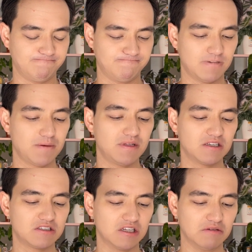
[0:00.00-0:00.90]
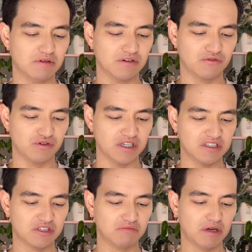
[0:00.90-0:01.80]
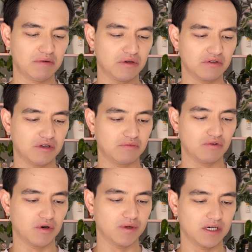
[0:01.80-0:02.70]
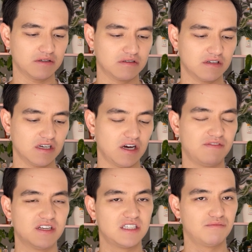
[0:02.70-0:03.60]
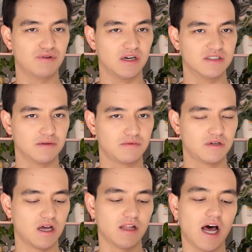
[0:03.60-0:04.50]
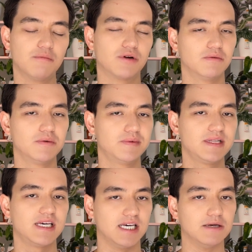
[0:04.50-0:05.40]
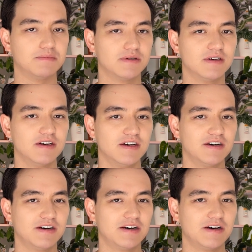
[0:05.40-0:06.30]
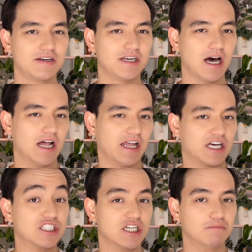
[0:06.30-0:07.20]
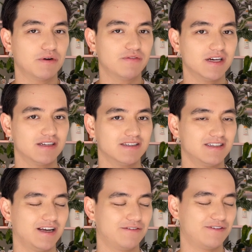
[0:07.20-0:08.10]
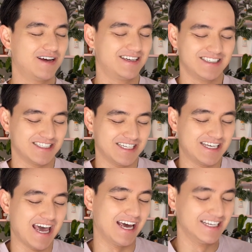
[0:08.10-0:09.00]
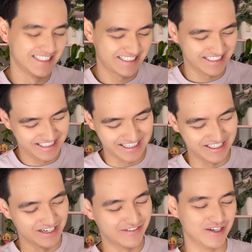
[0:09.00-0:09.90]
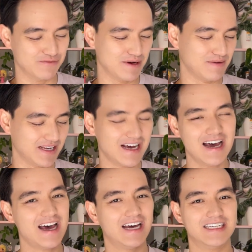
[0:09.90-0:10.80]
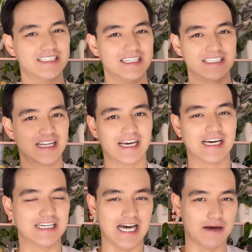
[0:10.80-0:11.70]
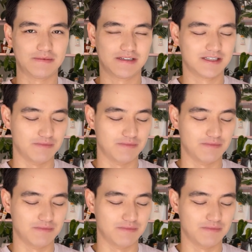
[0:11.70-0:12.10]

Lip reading: I mean, there's still a bit of green, so maybe it will keep growing. If this thing browns up, I'll probably keep like a stump of it, if just in case, because you never know. Maybe it just needs to like adapt to my